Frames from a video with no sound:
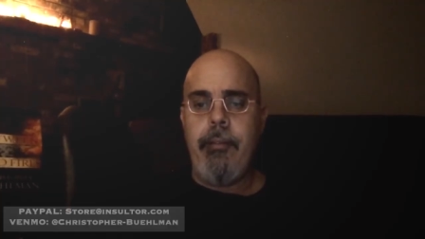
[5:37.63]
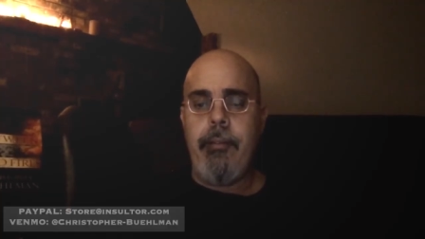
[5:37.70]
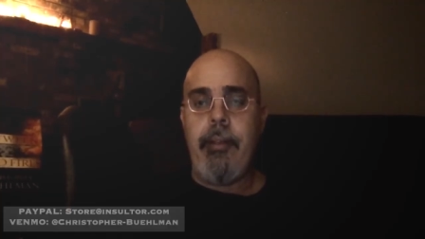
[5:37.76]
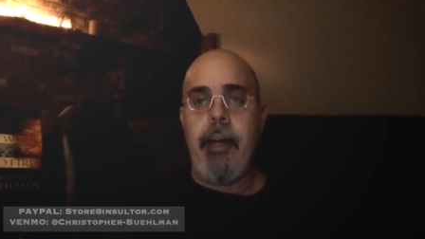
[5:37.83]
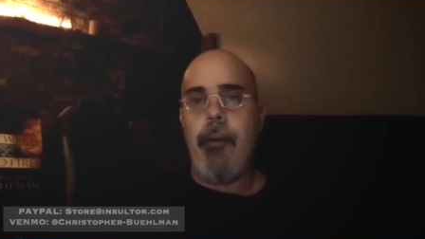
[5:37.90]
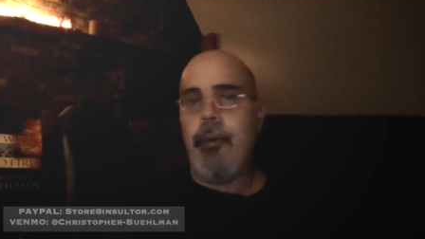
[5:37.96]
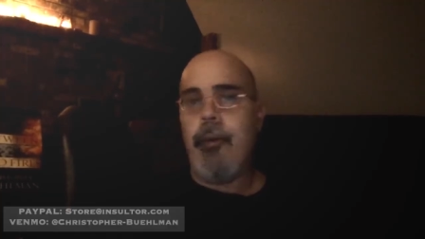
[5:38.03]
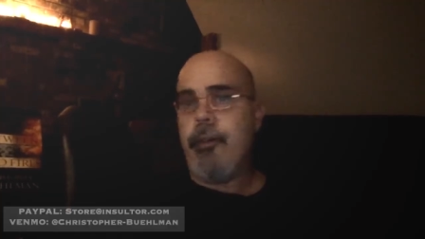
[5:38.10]

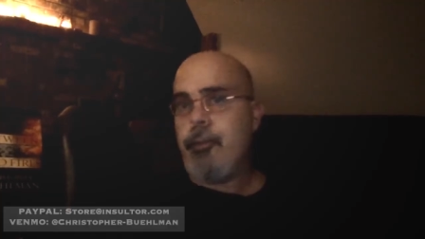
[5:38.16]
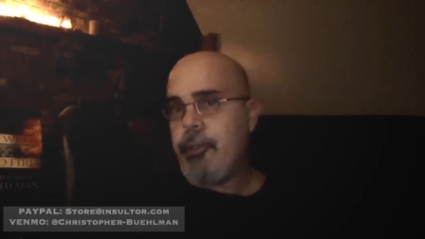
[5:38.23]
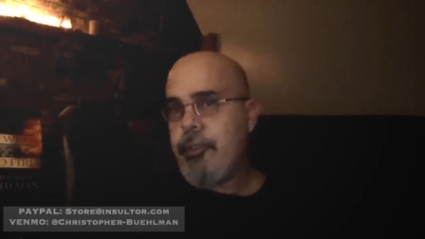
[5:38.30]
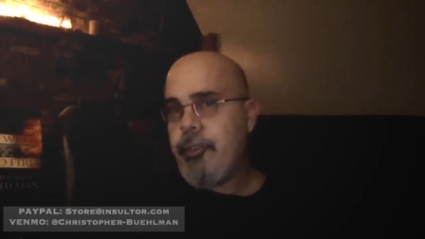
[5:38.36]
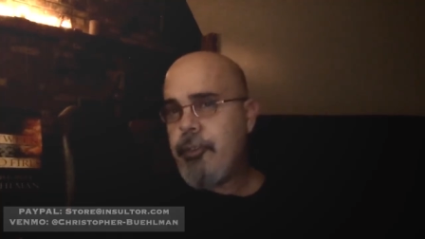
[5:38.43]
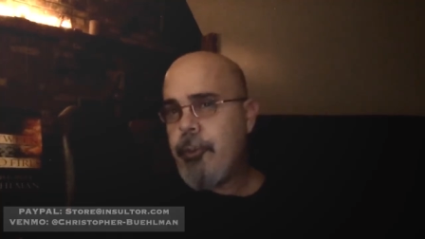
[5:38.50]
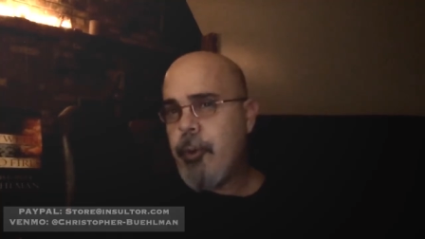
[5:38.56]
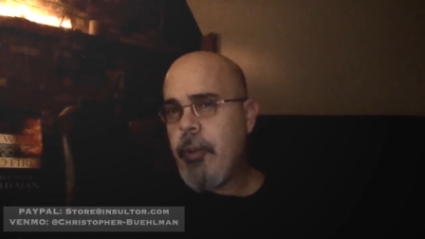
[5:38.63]
Flowers were
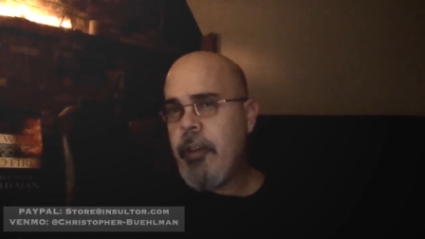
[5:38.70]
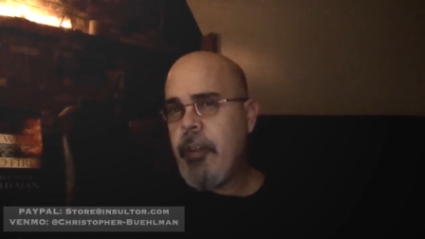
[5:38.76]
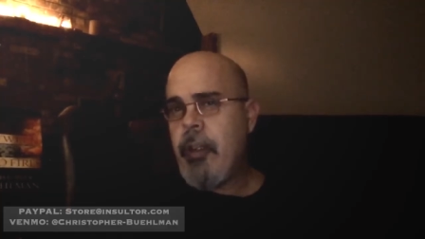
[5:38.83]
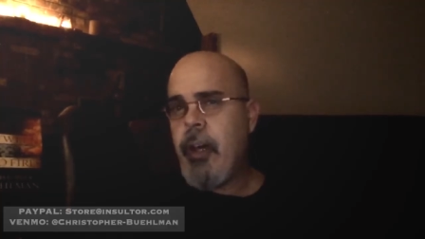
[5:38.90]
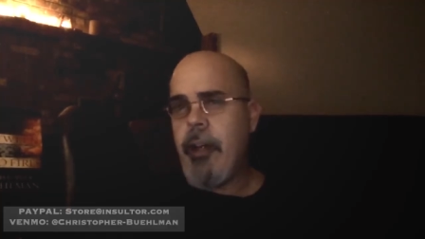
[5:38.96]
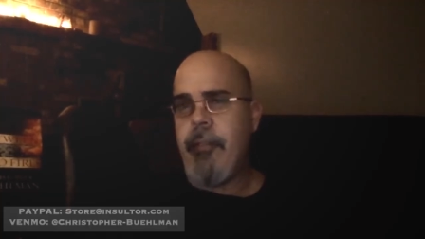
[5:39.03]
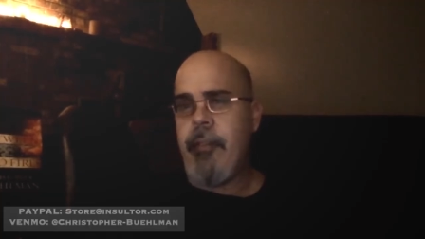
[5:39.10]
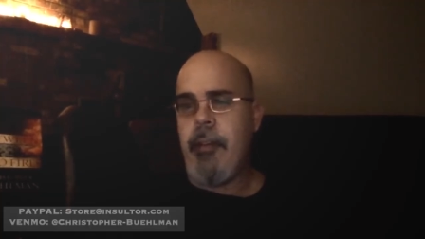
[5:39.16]
strewn in the
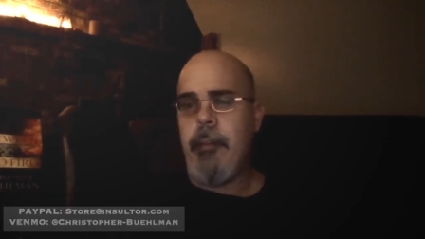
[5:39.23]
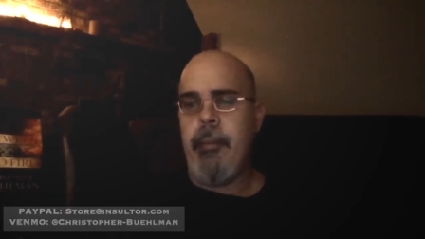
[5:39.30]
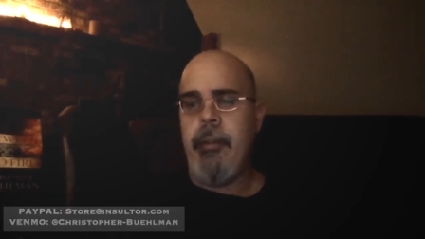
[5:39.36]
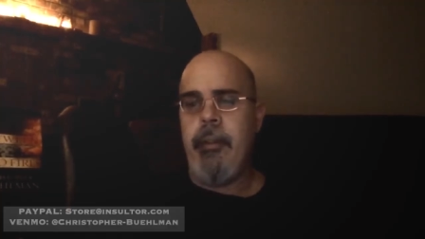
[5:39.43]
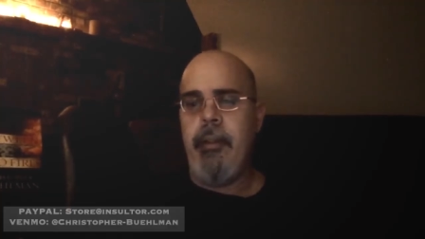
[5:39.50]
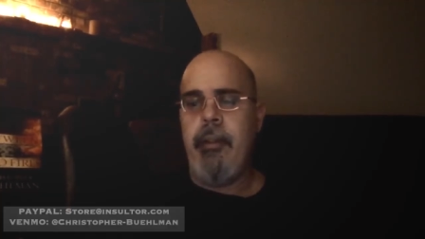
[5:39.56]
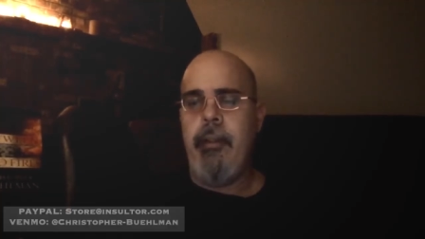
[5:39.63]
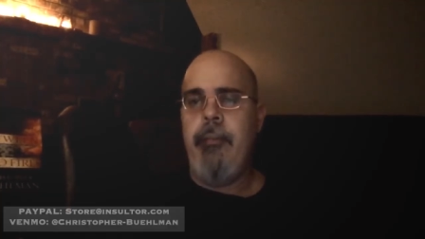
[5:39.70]
lot of them.
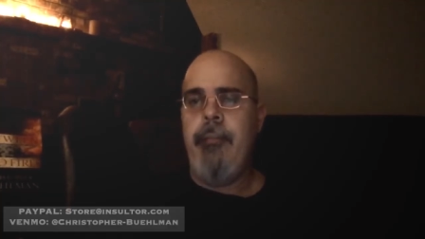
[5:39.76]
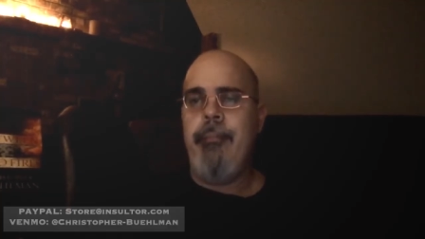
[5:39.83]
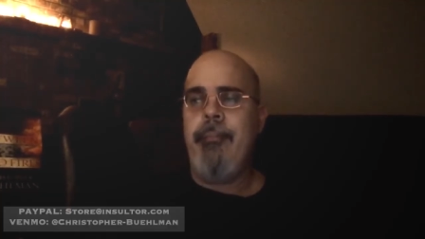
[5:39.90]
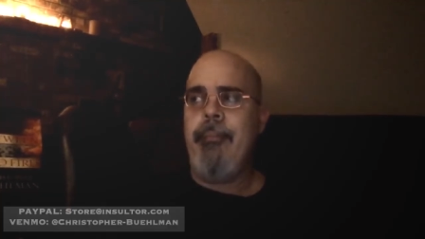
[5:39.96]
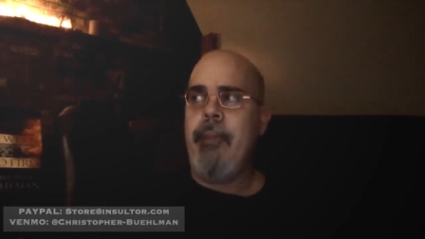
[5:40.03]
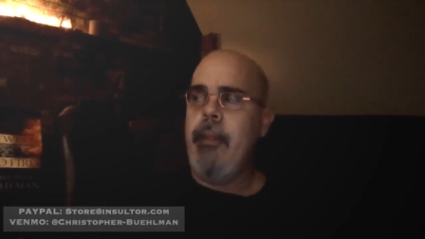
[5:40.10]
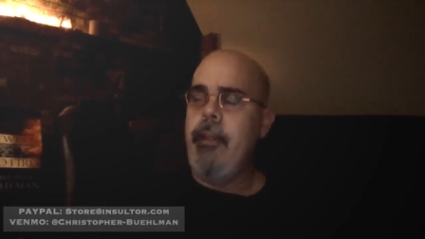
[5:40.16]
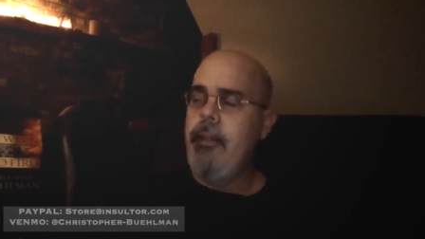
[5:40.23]

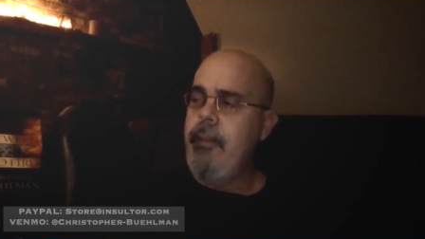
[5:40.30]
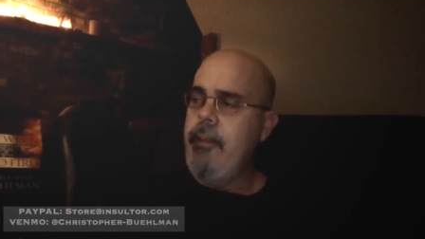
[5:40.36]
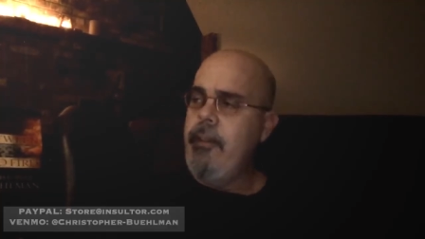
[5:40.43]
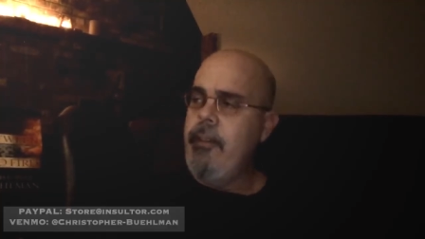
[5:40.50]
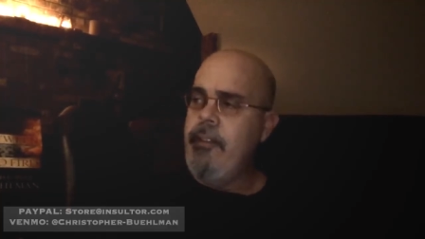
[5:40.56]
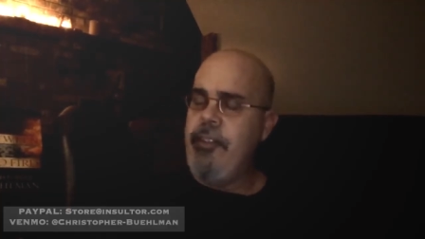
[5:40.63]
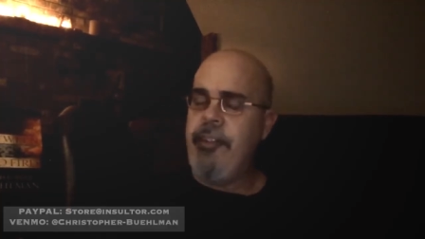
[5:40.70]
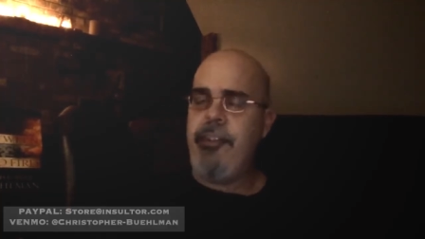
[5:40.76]

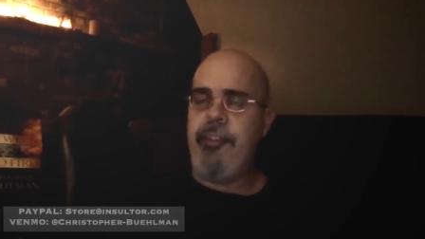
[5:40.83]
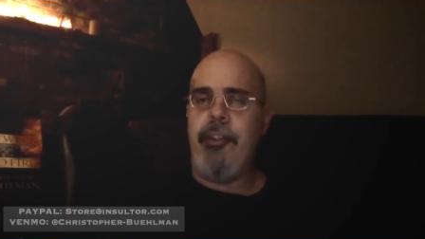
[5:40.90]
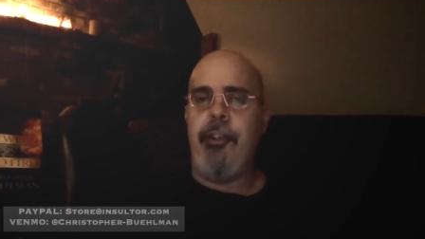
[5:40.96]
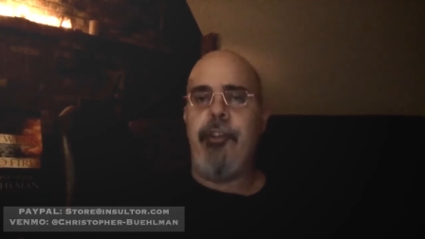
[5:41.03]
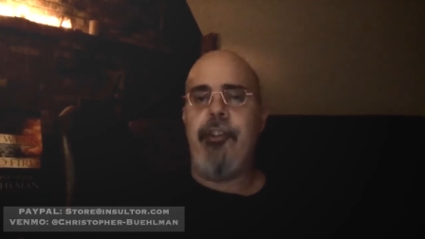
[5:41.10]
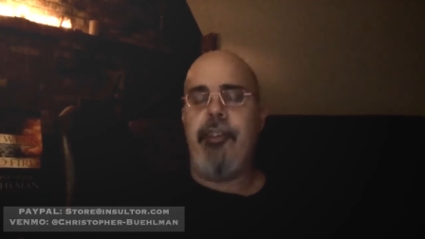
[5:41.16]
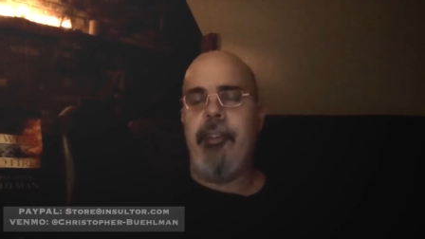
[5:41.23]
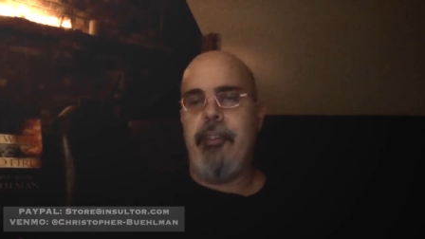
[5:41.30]

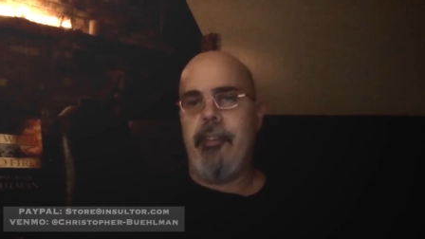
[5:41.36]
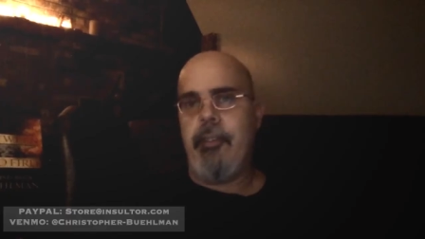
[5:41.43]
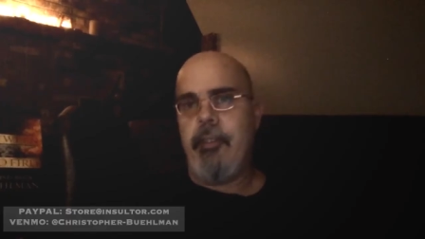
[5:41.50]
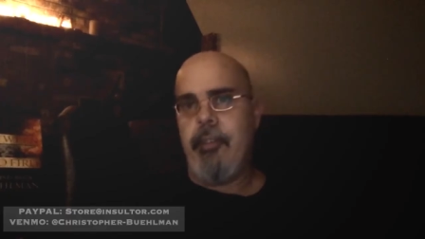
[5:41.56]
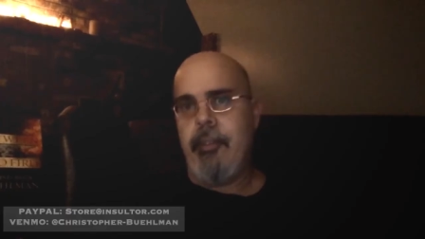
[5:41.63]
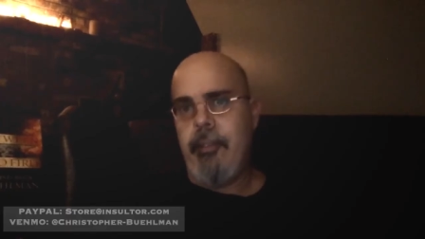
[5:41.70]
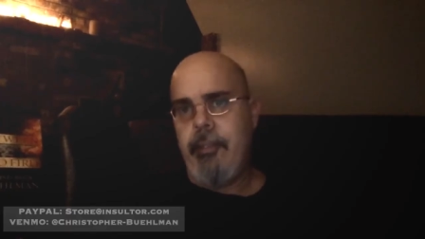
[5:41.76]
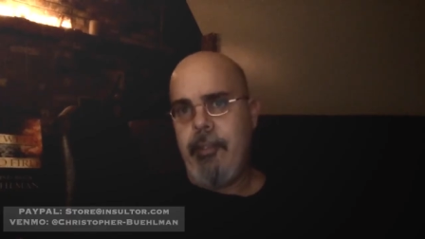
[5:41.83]

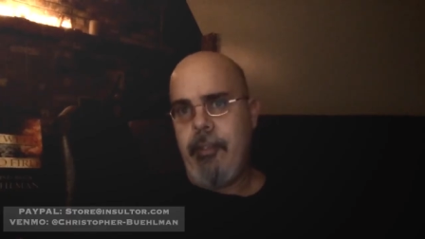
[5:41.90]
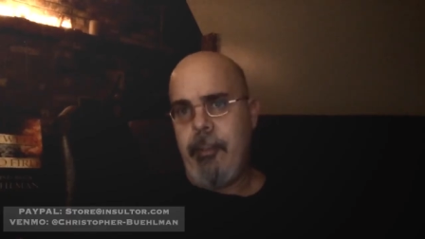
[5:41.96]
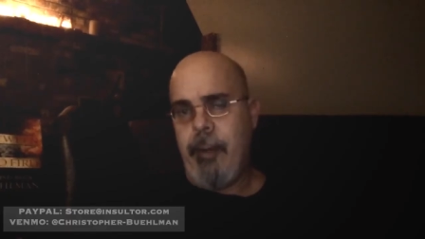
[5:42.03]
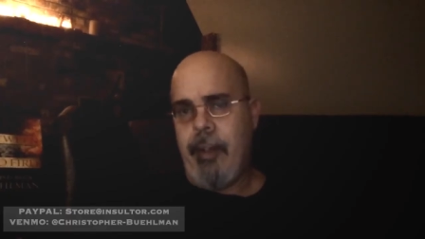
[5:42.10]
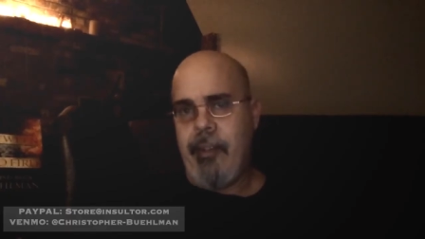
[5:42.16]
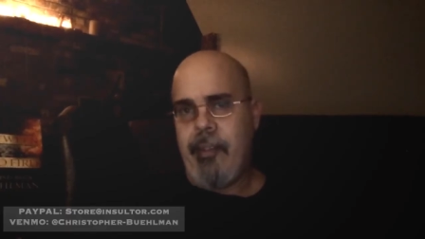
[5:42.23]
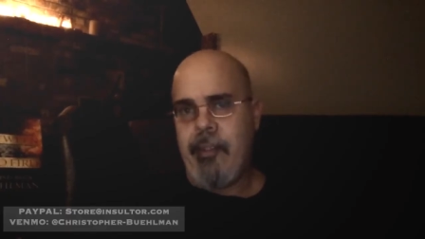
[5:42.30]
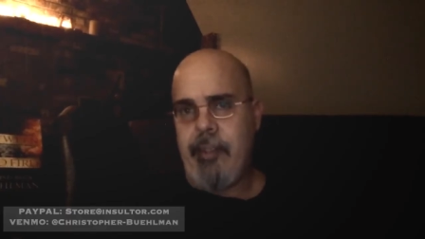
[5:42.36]
Cistercians,
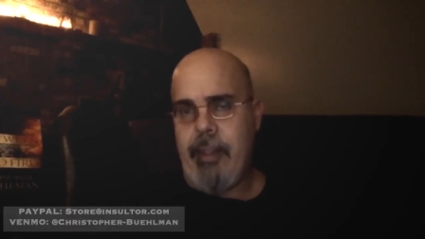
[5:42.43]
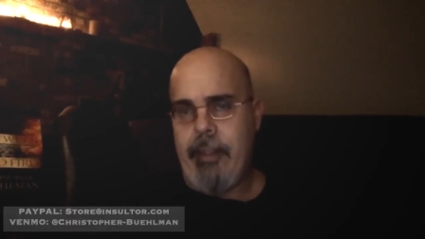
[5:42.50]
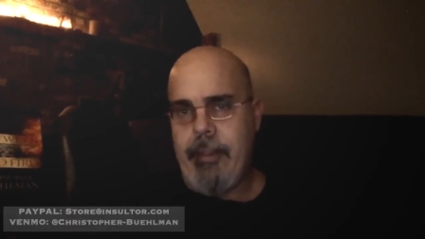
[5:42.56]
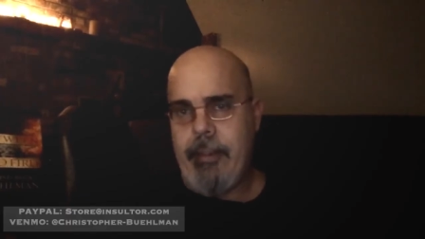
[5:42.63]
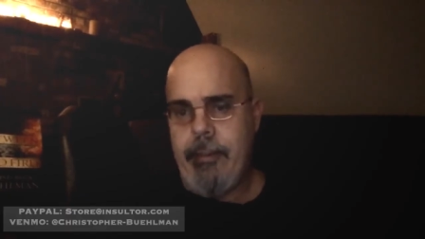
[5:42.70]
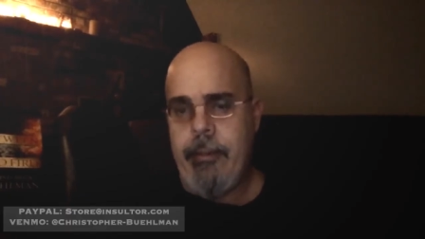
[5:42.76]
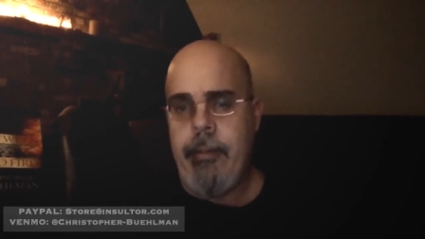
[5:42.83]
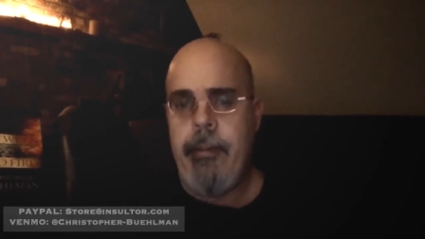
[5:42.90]
Tomas
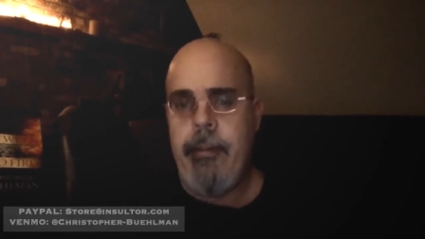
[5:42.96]
said.